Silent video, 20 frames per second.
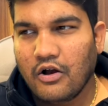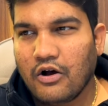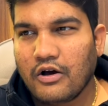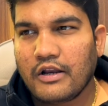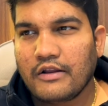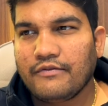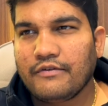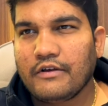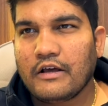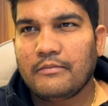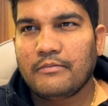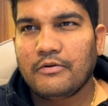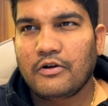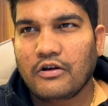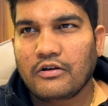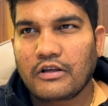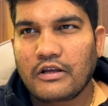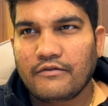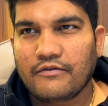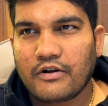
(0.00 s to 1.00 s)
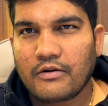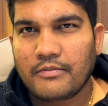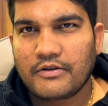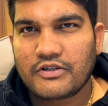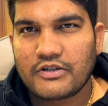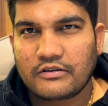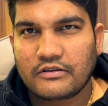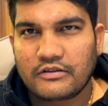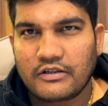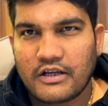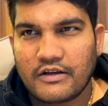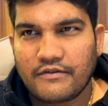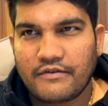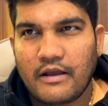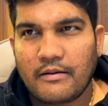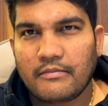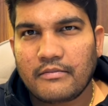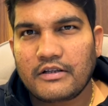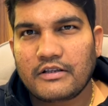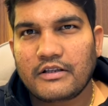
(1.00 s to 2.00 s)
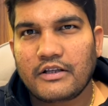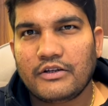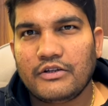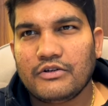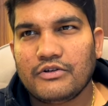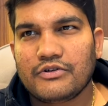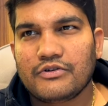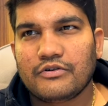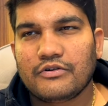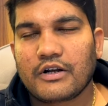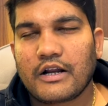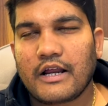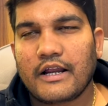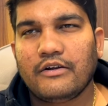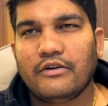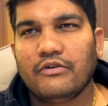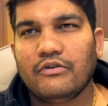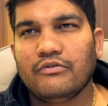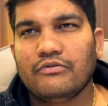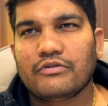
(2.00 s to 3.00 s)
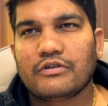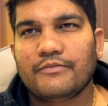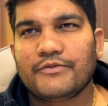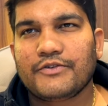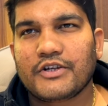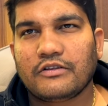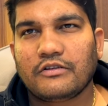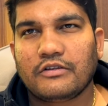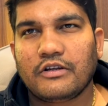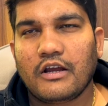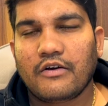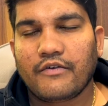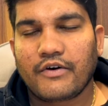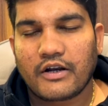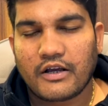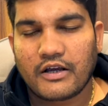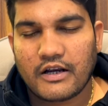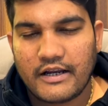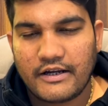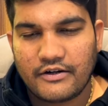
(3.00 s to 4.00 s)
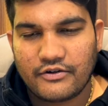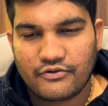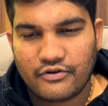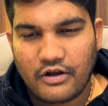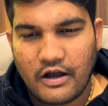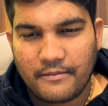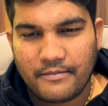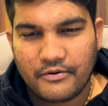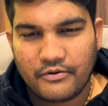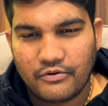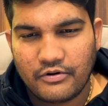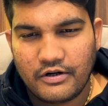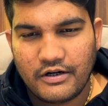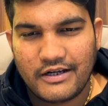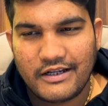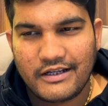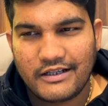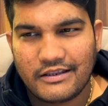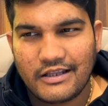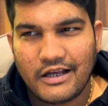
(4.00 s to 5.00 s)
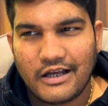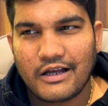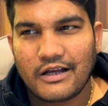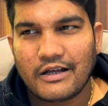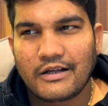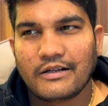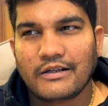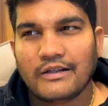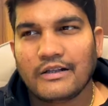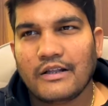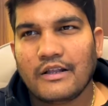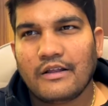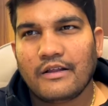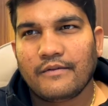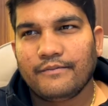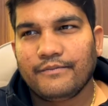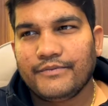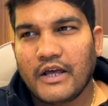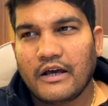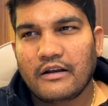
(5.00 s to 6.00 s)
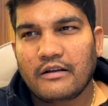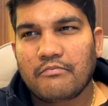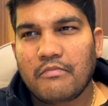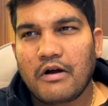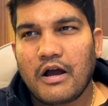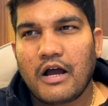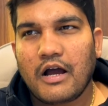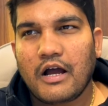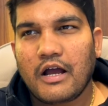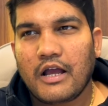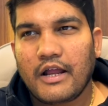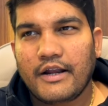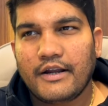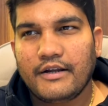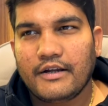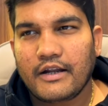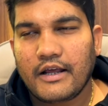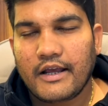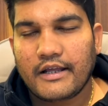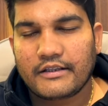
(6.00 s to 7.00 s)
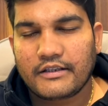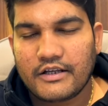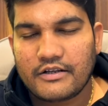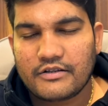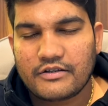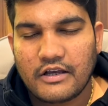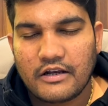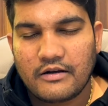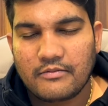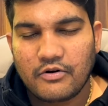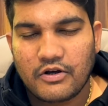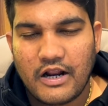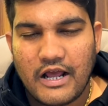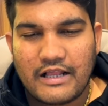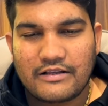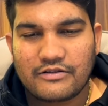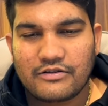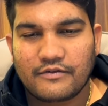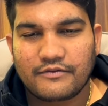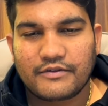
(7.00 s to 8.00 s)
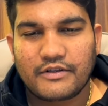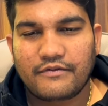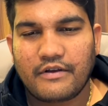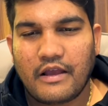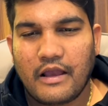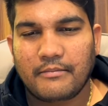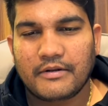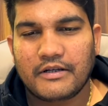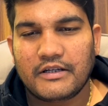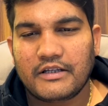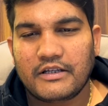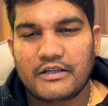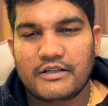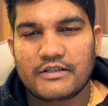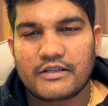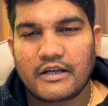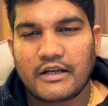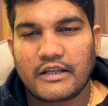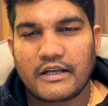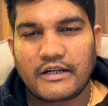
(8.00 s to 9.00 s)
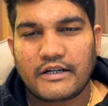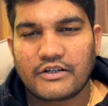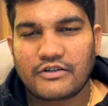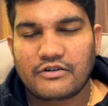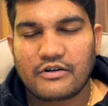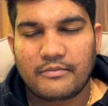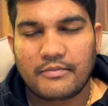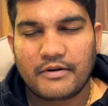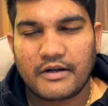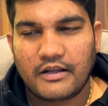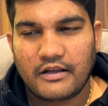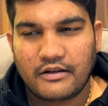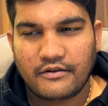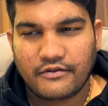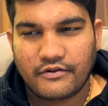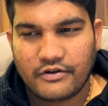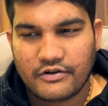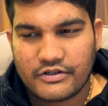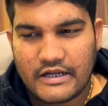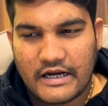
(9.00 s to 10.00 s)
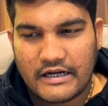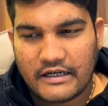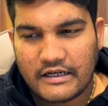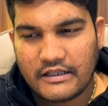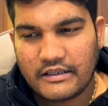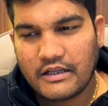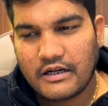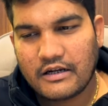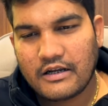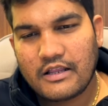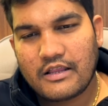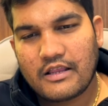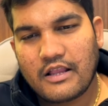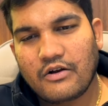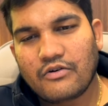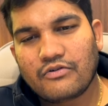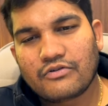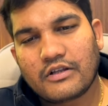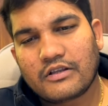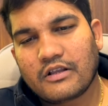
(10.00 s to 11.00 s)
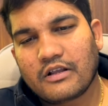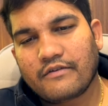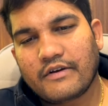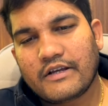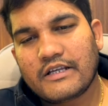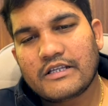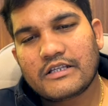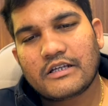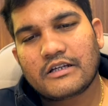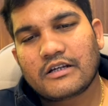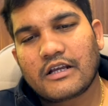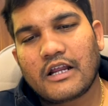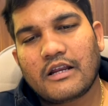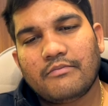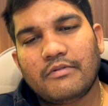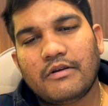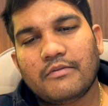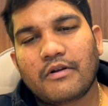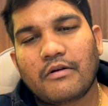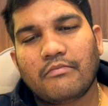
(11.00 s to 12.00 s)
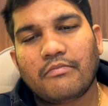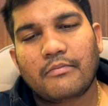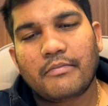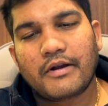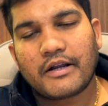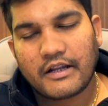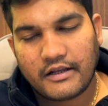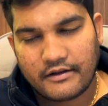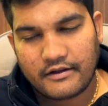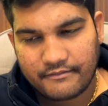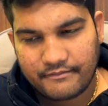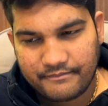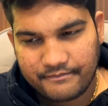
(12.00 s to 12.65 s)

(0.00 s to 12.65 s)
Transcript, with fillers: Or if you are belonging from a Kshatriya family, then you should try to do some Kshatriya work, right? So upholding the dharma and ethics and morals of the family is the greatest remedy for Saturn in the 10th house. Otherwise, it can be problematic.